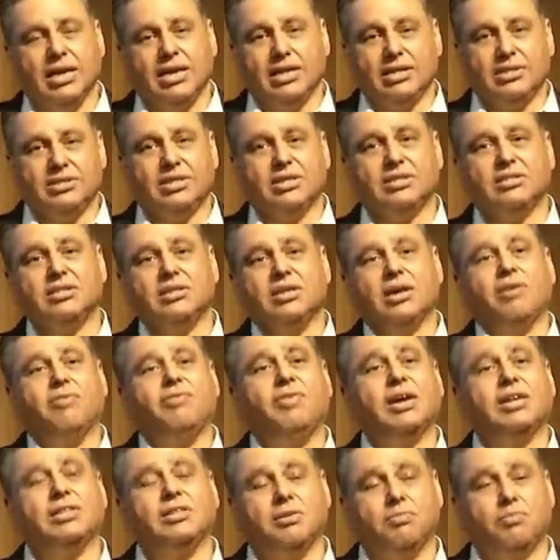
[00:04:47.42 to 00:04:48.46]
it doesn't
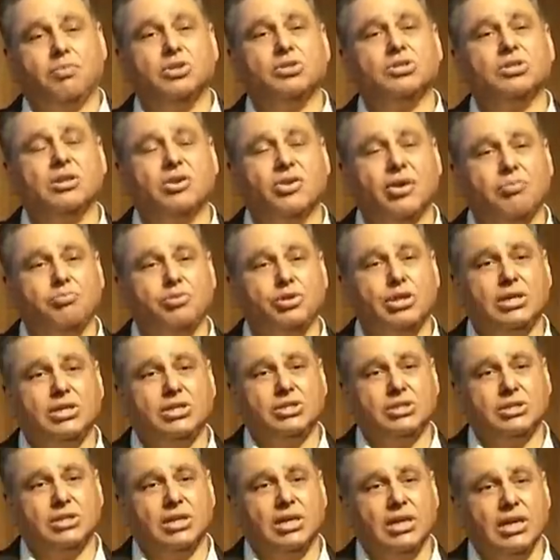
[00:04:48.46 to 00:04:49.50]
affect their personal
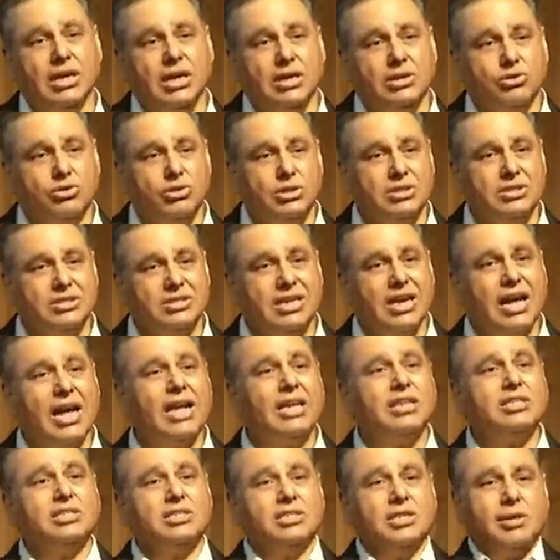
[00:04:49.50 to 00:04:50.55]
reputation. So this
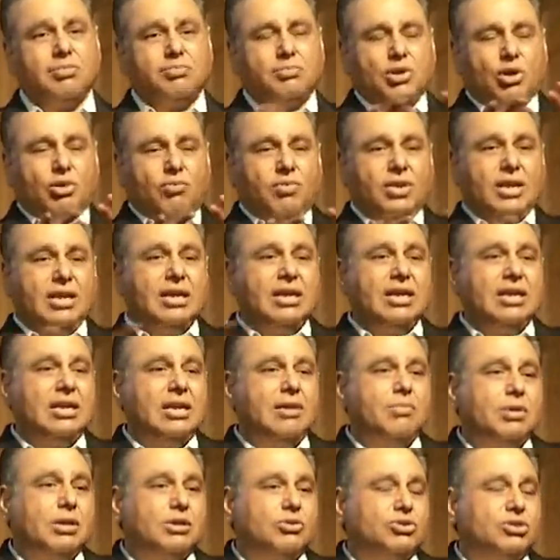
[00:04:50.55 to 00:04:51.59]
concept of legally
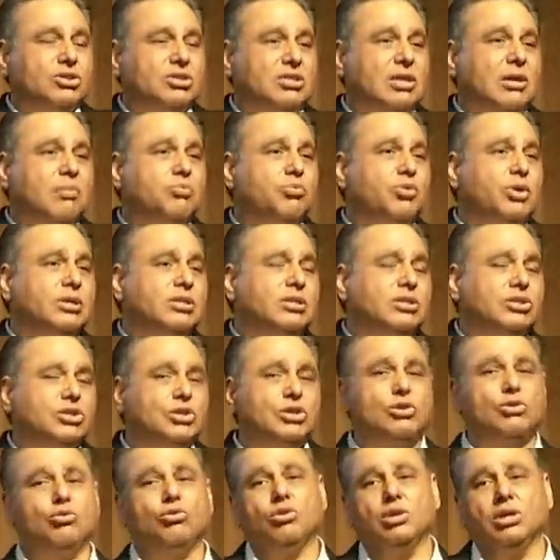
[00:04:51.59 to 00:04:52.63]
able to separate the
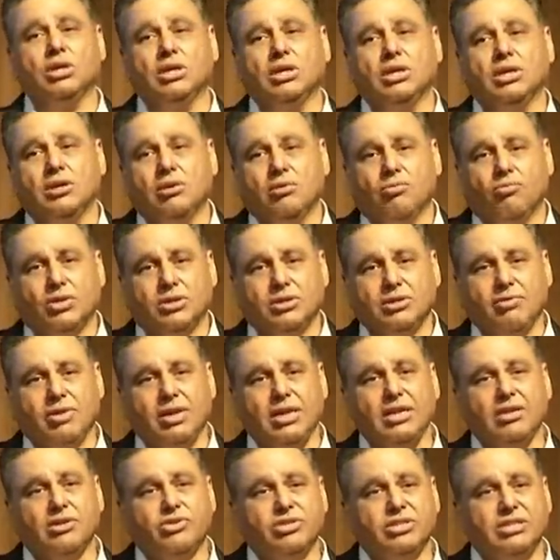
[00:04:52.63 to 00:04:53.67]
two was a
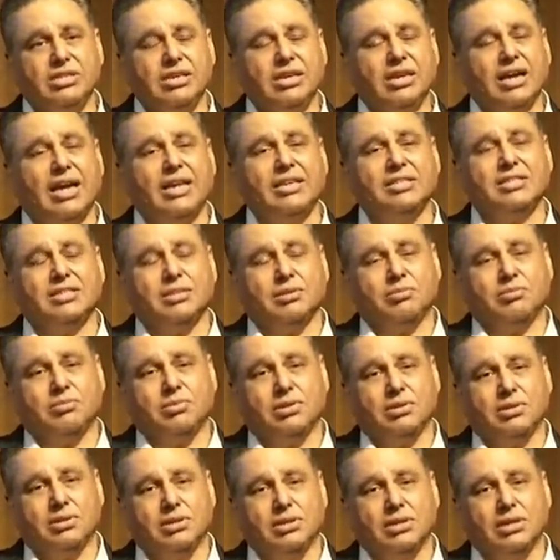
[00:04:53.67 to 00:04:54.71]
very interesting
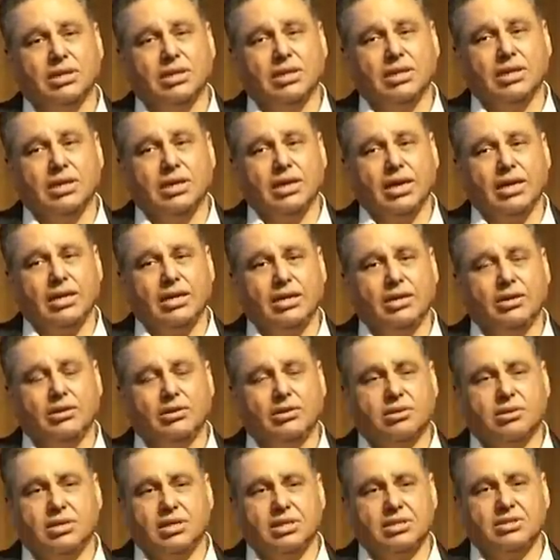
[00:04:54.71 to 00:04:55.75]
concept. And
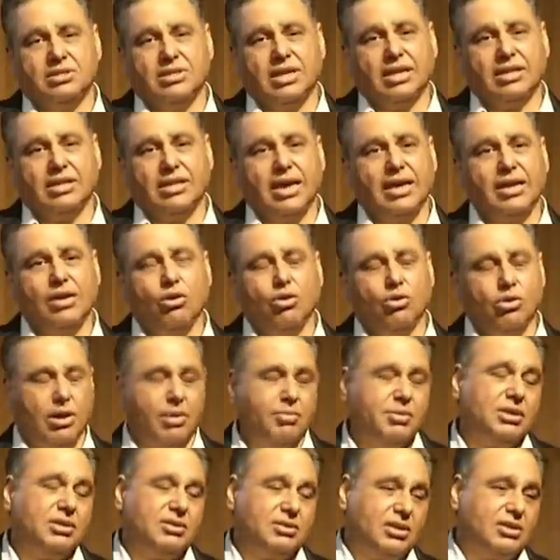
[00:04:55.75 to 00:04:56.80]
it's not that old.
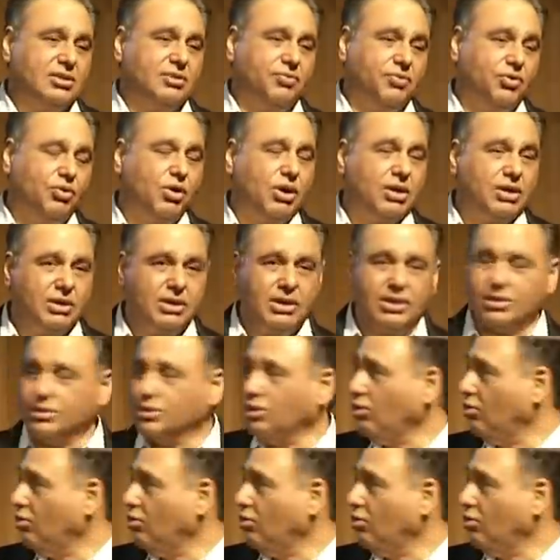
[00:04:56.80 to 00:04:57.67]
It's a few hundred years